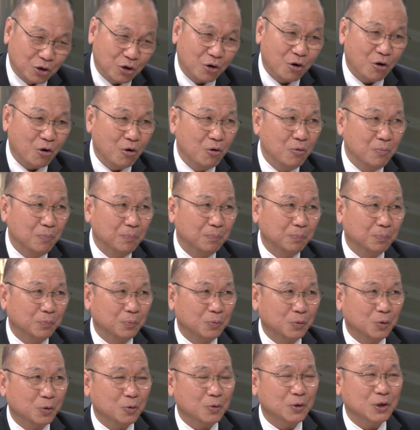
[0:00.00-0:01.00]
grow
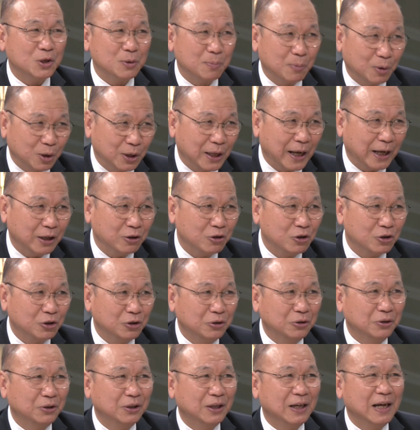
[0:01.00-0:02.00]
to its
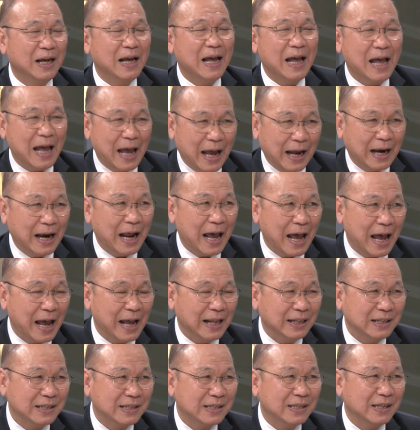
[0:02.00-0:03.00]
potential, and
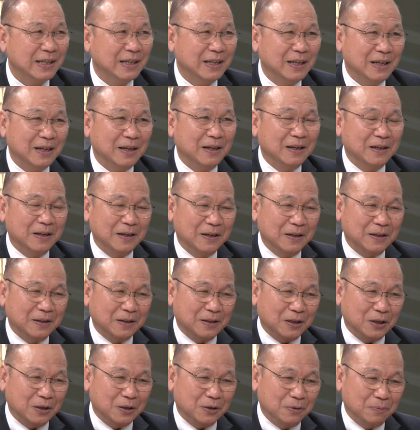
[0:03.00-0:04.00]
hence
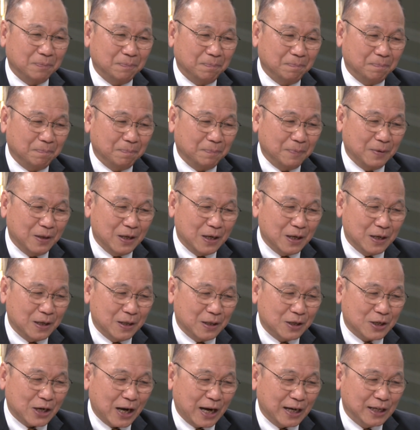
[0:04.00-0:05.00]
the
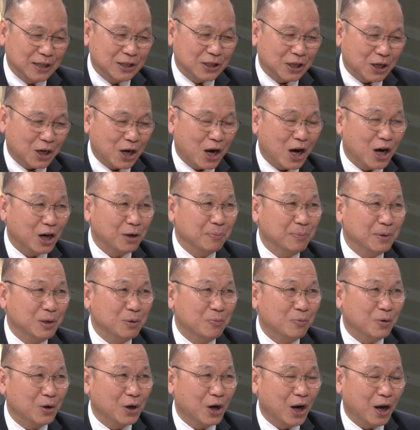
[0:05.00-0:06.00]
Chinese economy
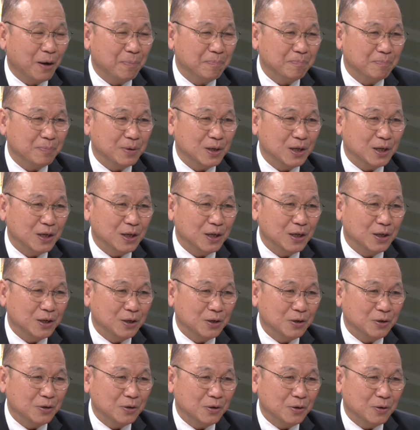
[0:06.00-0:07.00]
will not be
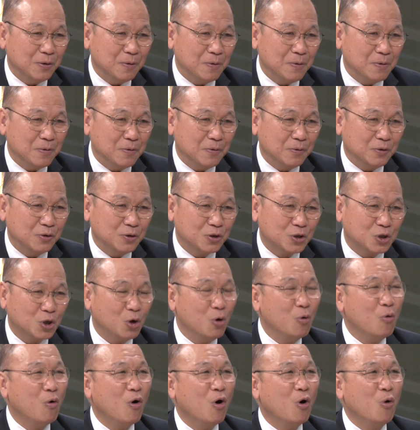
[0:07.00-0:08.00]

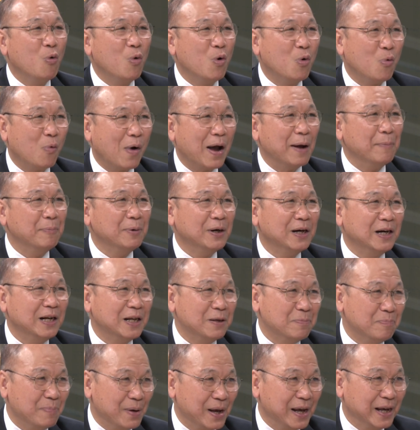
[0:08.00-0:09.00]
so
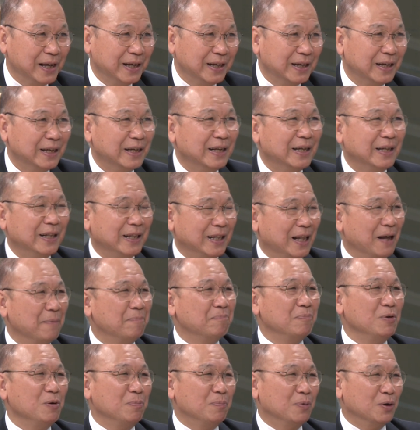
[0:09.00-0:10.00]
overwhelmingly big
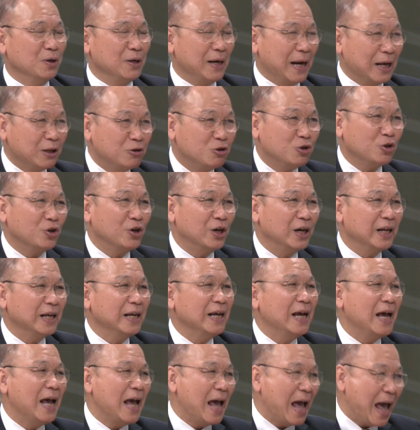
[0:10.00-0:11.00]
that people
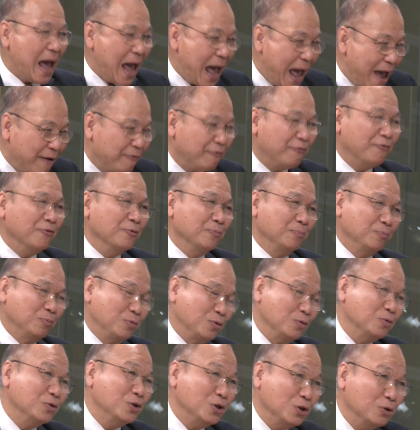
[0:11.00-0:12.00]
naturally have
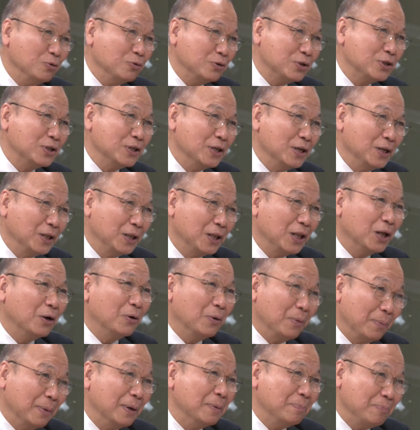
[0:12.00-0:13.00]
to use the
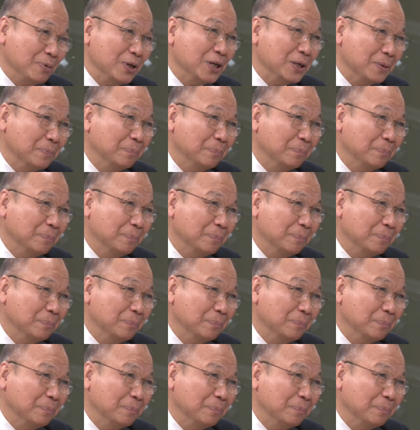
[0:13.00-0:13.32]
renminbi.